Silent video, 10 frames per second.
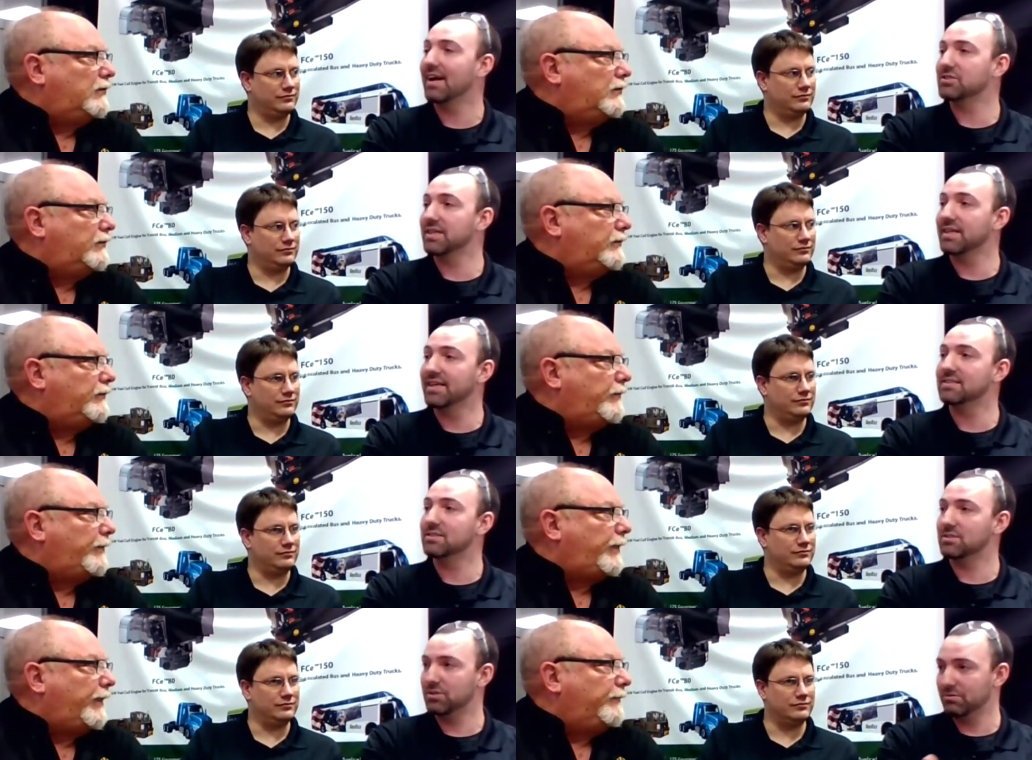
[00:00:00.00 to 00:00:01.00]
Speaker 1: heats
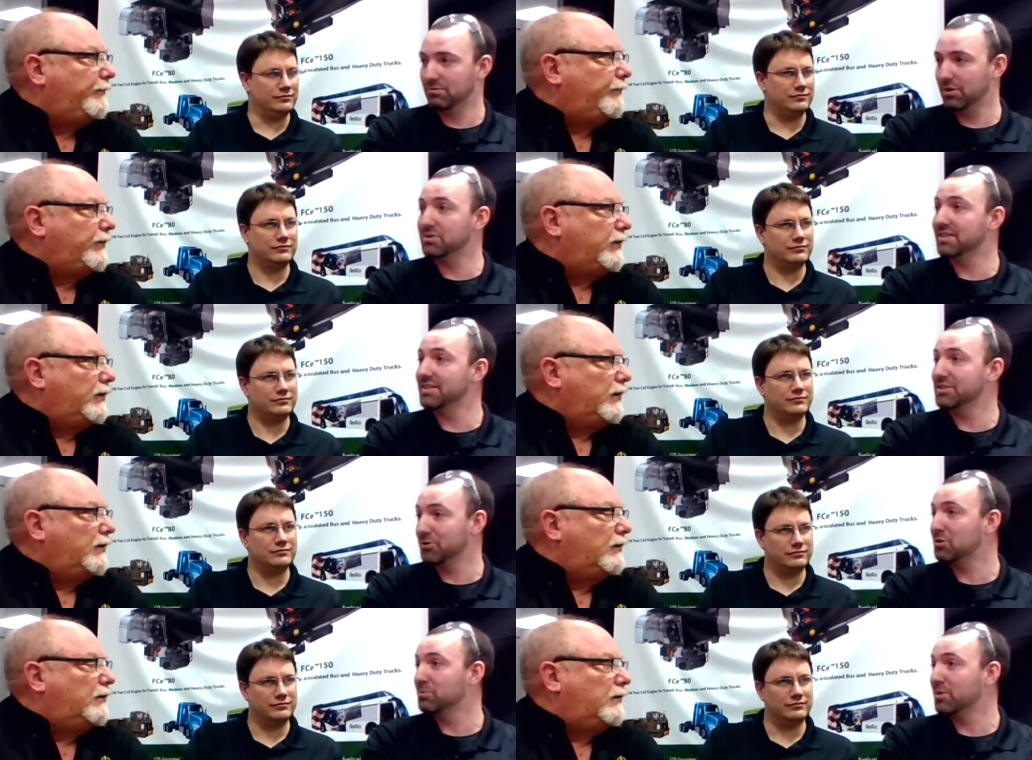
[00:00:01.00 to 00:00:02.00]
using the internal
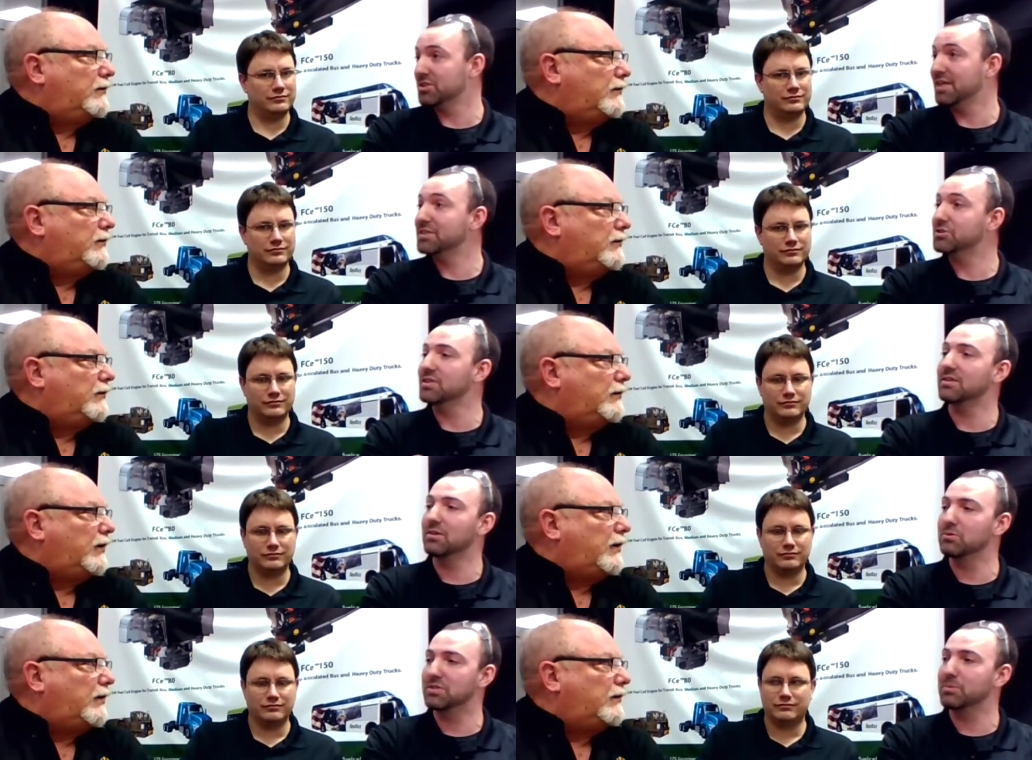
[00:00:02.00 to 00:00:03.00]
combustion engine at the low
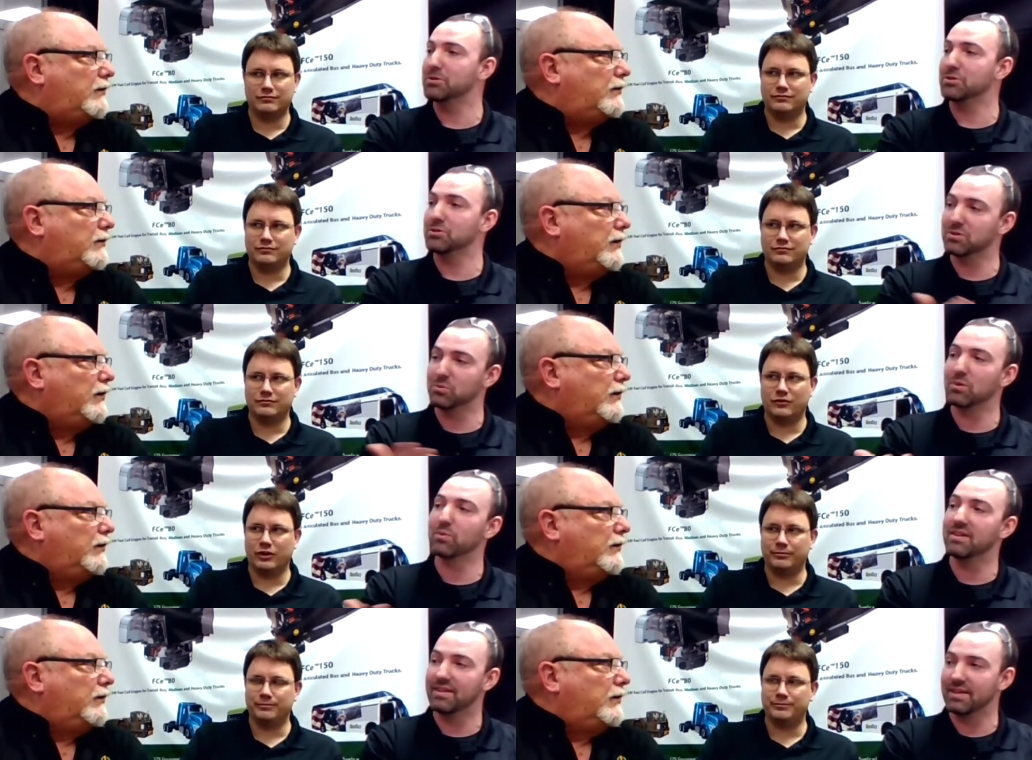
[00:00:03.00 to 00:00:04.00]
temperature. So that's one way that they
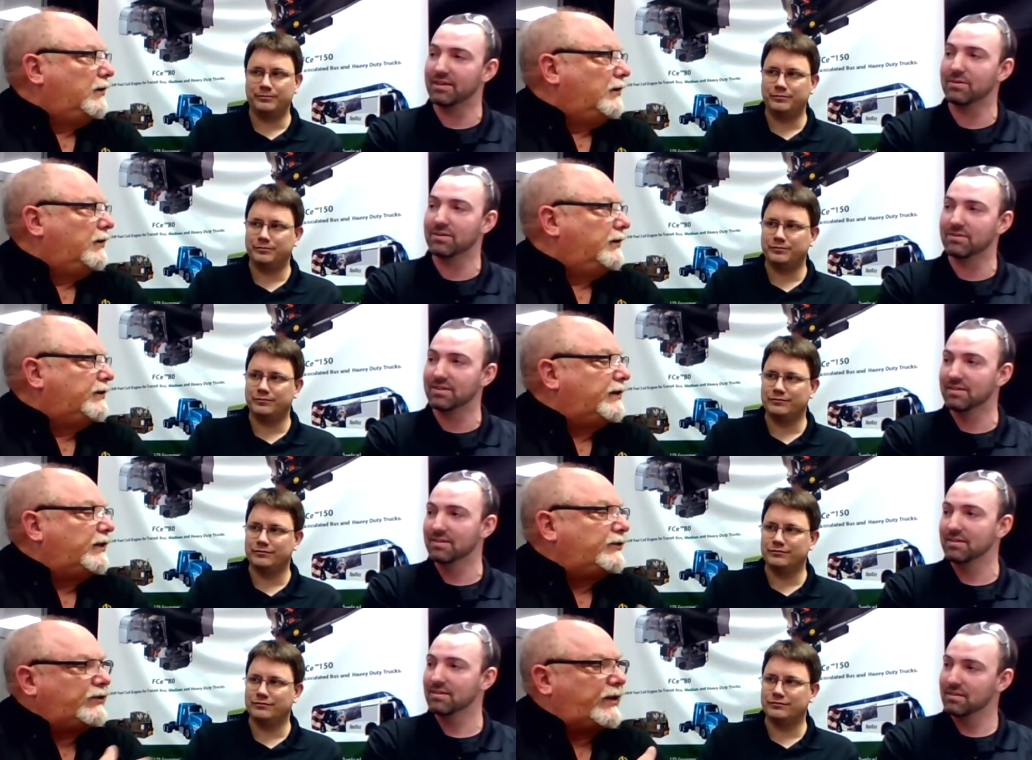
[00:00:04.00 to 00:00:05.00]
get around it. See,
Speaker 2: these are some
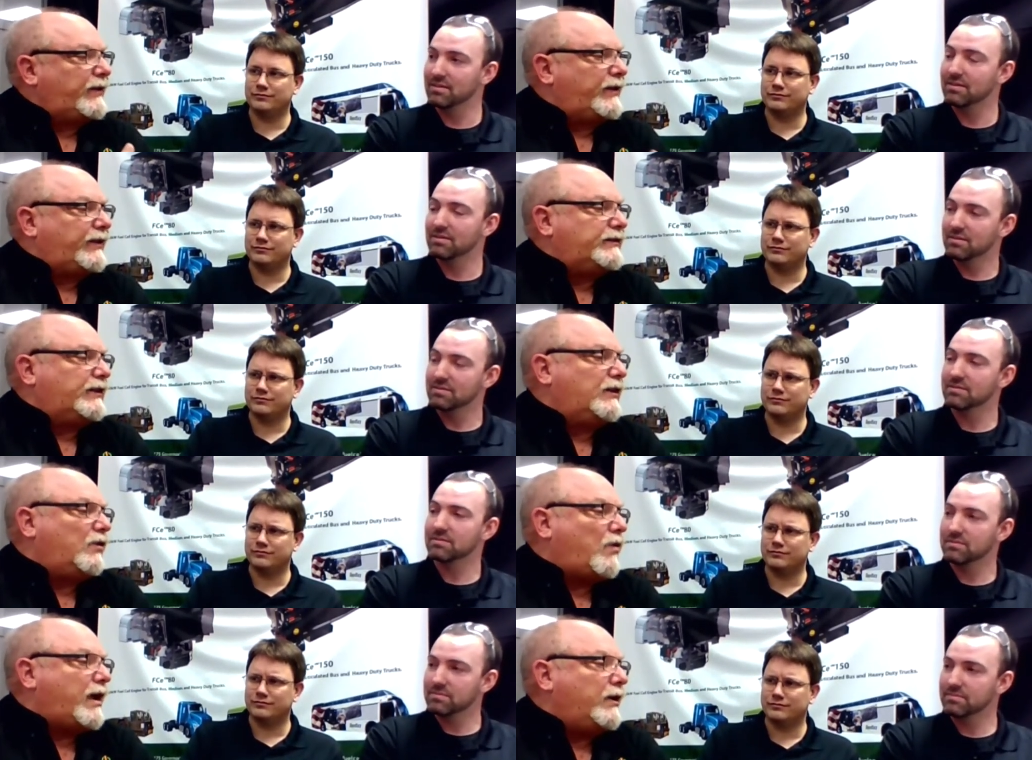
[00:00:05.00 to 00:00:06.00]
of the things that in Hawaii
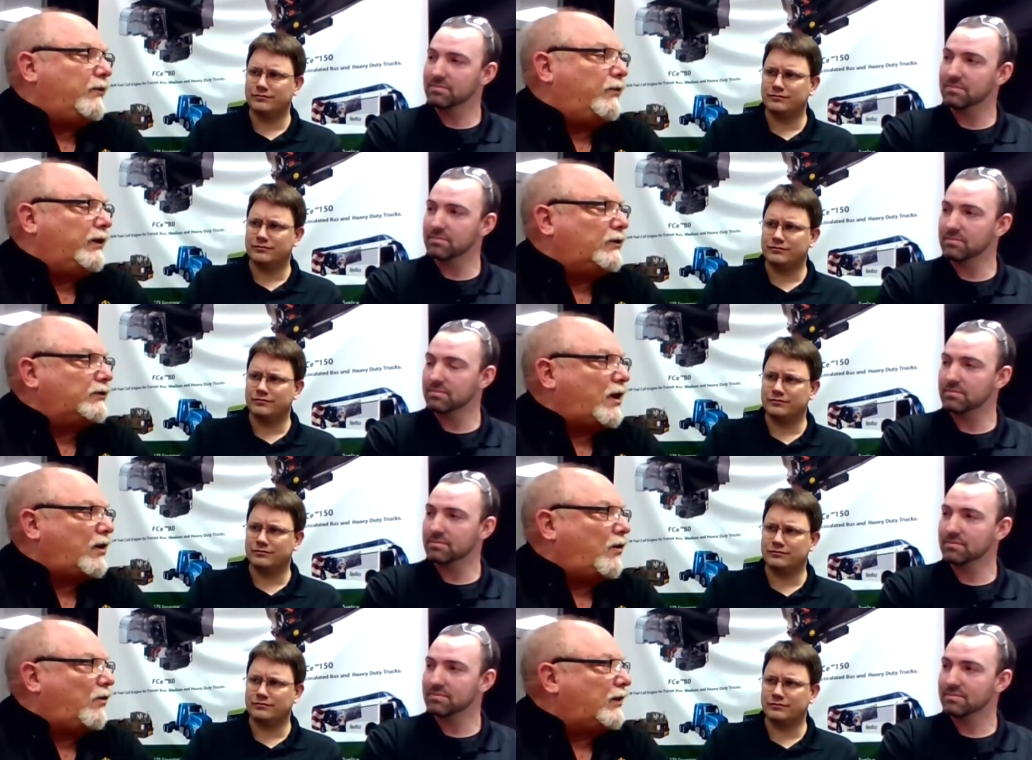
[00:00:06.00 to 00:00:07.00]
we don't talk a whole
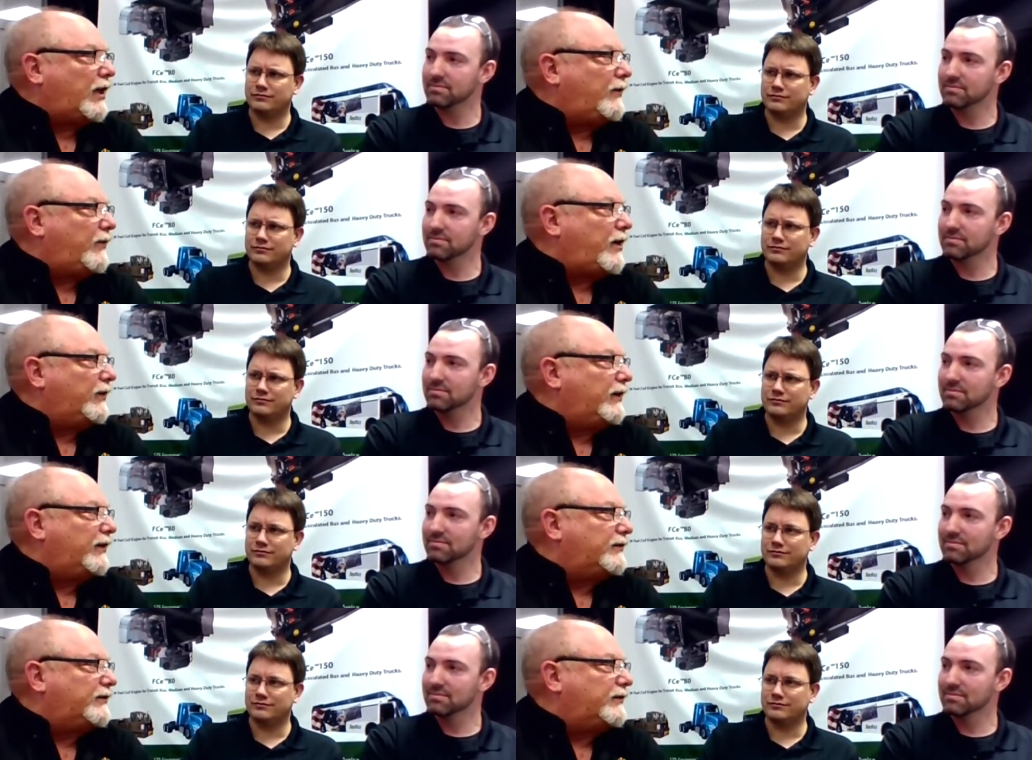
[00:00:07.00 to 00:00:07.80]
lot about because